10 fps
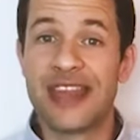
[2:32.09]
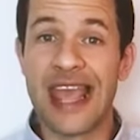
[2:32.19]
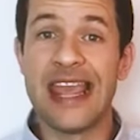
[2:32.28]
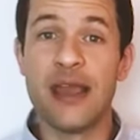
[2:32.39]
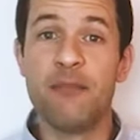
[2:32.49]

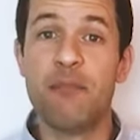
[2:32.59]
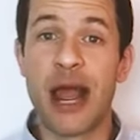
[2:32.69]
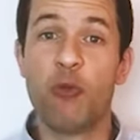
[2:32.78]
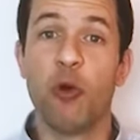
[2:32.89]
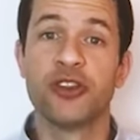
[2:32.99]
they
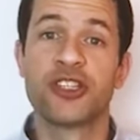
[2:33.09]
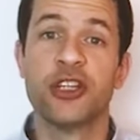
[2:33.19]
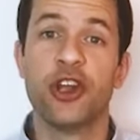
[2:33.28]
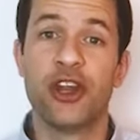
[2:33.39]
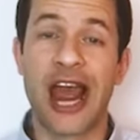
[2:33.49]
might want
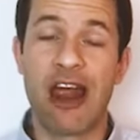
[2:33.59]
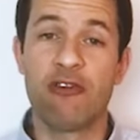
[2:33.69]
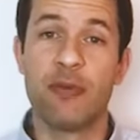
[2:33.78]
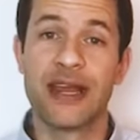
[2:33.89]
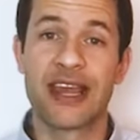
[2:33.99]
to learn
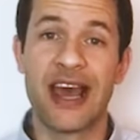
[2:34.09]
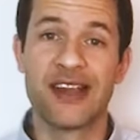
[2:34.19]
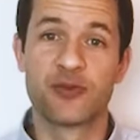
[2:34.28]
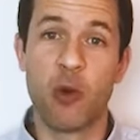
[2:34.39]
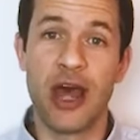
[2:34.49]
Arabic
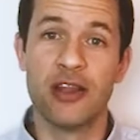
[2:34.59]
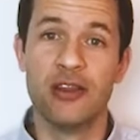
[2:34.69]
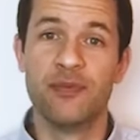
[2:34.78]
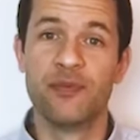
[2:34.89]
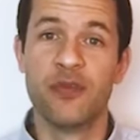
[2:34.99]
as
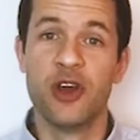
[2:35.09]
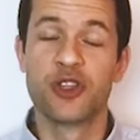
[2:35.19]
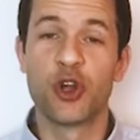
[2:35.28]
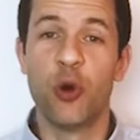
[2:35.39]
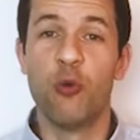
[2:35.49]
well.
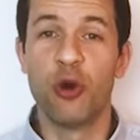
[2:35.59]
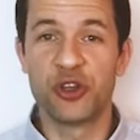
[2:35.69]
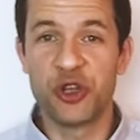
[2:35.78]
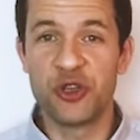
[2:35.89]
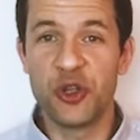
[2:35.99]
So
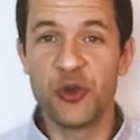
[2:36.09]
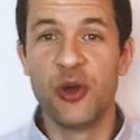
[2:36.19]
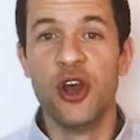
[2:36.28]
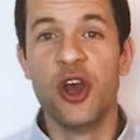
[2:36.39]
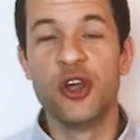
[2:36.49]
what
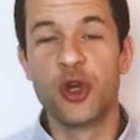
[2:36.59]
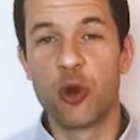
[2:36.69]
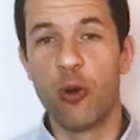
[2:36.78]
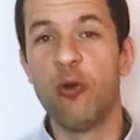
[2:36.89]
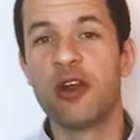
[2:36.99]
do?
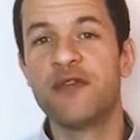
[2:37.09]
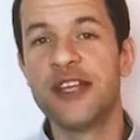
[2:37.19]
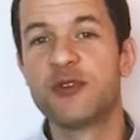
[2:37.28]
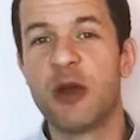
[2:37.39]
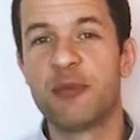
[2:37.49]
You go on one
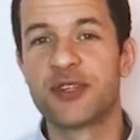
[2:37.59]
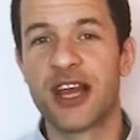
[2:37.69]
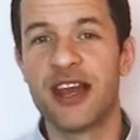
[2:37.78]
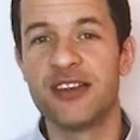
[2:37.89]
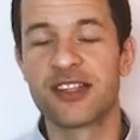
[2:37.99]
of these
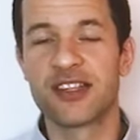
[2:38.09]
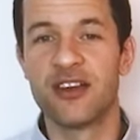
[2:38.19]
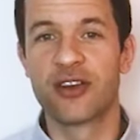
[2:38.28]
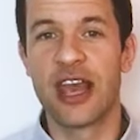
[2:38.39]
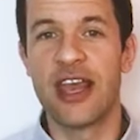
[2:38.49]

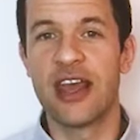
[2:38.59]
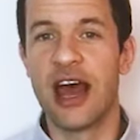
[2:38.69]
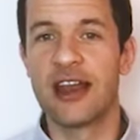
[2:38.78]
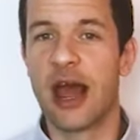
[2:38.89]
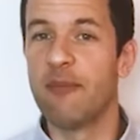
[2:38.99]
websites,
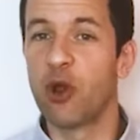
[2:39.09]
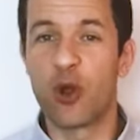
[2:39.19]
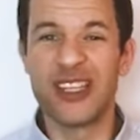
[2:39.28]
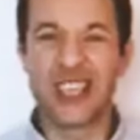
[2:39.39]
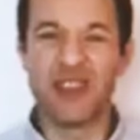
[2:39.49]
okay? And I'm
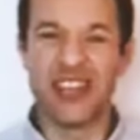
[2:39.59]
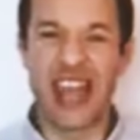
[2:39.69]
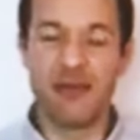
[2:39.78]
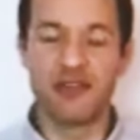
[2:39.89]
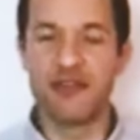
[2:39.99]
not going to give you
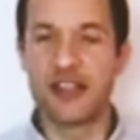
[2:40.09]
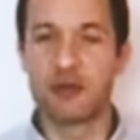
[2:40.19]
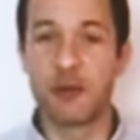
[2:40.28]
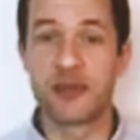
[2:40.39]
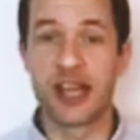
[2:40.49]
names of
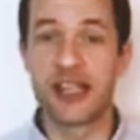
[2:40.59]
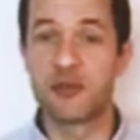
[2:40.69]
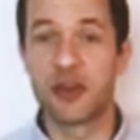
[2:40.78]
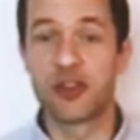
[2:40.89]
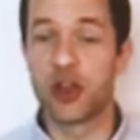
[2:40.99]
these
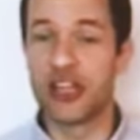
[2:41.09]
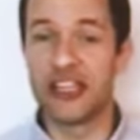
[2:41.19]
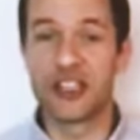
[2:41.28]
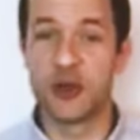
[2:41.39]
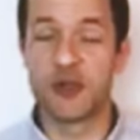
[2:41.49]
websites because all you
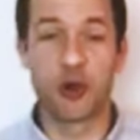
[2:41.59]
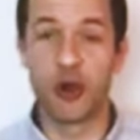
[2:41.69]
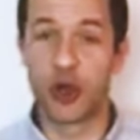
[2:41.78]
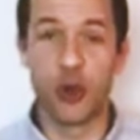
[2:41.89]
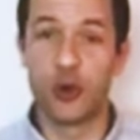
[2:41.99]
need to do is go
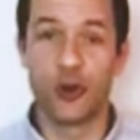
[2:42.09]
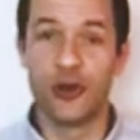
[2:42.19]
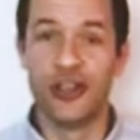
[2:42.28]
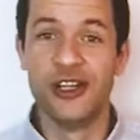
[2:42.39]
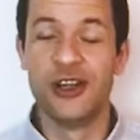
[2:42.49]
on
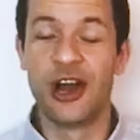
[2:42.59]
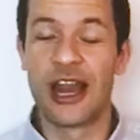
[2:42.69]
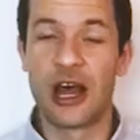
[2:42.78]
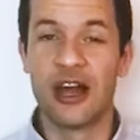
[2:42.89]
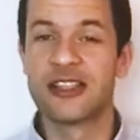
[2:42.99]
Google.
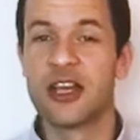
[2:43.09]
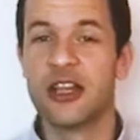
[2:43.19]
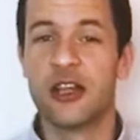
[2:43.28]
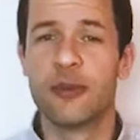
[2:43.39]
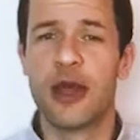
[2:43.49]
And I'll tell
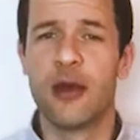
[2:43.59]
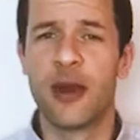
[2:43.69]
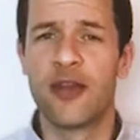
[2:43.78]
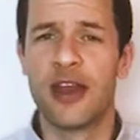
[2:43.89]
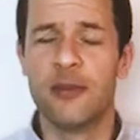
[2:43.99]
you a little bit
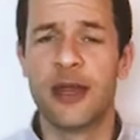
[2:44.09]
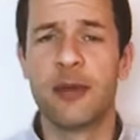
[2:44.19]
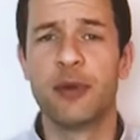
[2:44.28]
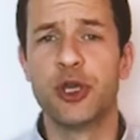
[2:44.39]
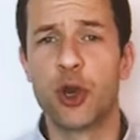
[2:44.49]
about that in a
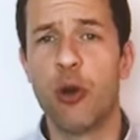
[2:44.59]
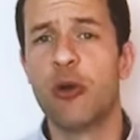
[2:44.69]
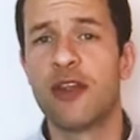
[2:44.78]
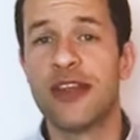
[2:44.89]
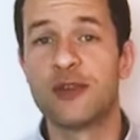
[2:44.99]
minute. But you go
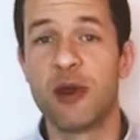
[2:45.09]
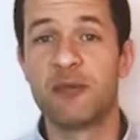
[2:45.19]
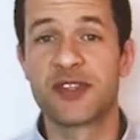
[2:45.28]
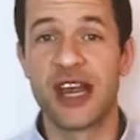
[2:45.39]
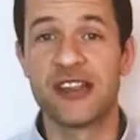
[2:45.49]
on one of these
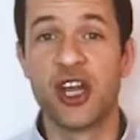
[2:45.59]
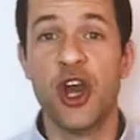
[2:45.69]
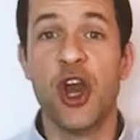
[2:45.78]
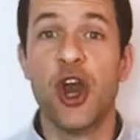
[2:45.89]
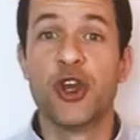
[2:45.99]

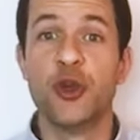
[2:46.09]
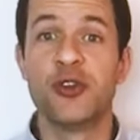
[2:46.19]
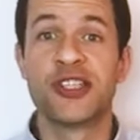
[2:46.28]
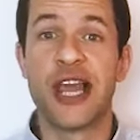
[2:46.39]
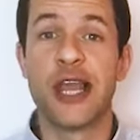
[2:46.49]
websites,
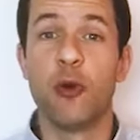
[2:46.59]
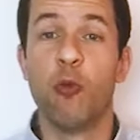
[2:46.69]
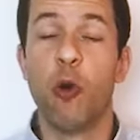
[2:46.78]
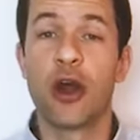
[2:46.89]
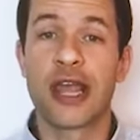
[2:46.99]
you say
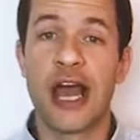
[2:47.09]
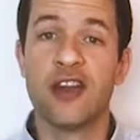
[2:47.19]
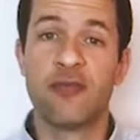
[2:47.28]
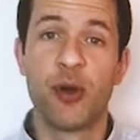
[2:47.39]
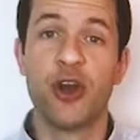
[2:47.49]
what
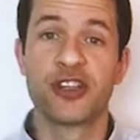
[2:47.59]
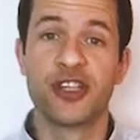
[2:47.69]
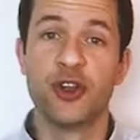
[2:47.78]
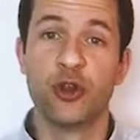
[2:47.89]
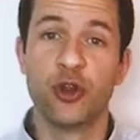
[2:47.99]
kind of
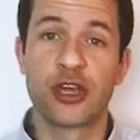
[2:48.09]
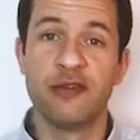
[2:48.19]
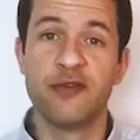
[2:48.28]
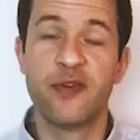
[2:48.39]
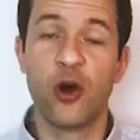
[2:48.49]
person you're
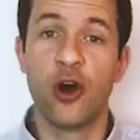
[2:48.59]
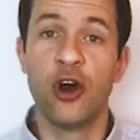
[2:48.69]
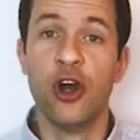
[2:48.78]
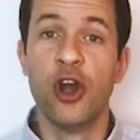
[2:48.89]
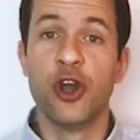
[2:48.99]
looking
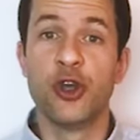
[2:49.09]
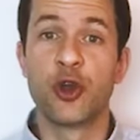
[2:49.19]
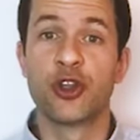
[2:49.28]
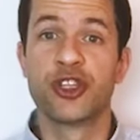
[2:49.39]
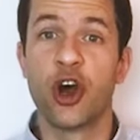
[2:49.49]
for.
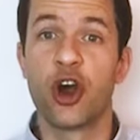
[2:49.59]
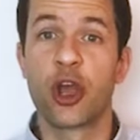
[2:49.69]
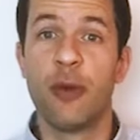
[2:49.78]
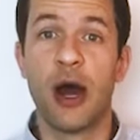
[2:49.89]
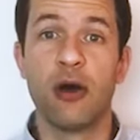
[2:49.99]
You could
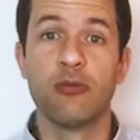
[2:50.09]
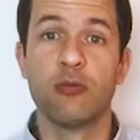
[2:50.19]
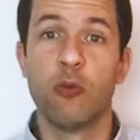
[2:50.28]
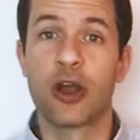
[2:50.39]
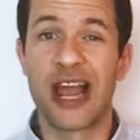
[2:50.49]
talk
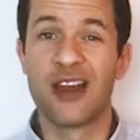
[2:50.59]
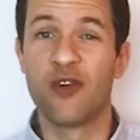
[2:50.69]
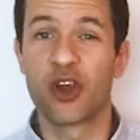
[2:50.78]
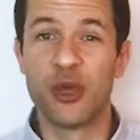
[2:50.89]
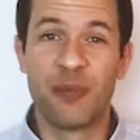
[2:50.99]
about what kind
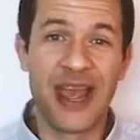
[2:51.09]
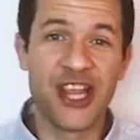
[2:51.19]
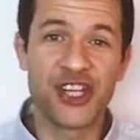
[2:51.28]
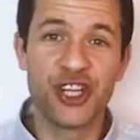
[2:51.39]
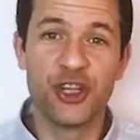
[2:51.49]
of
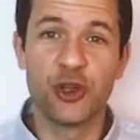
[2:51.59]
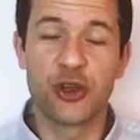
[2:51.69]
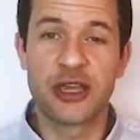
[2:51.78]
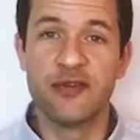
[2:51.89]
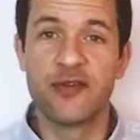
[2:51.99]
occupation you're
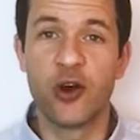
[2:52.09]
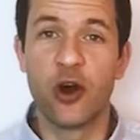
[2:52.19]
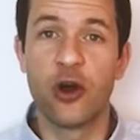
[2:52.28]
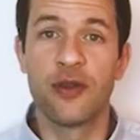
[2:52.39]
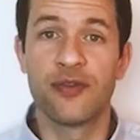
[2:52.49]
looking
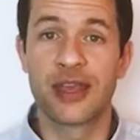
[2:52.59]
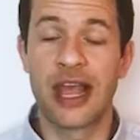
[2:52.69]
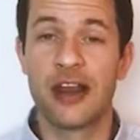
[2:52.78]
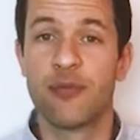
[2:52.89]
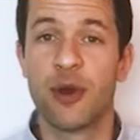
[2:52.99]
for, the
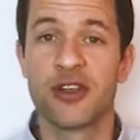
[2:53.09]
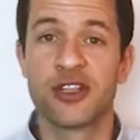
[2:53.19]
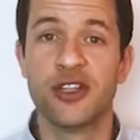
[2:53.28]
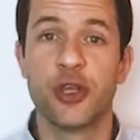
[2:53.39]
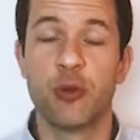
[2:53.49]
kind of
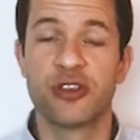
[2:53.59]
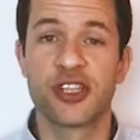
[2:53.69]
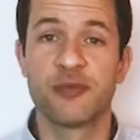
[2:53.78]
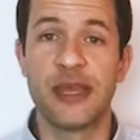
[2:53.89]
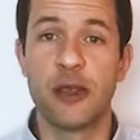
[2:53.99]
person that you
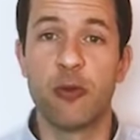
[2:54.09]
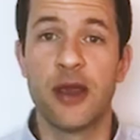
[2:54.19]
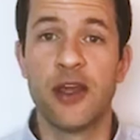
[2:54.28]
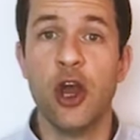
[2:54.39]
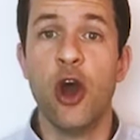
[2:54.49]
want to speak
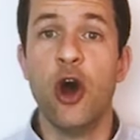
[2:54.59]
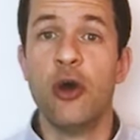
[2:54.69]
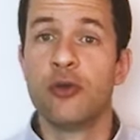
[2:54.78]
with,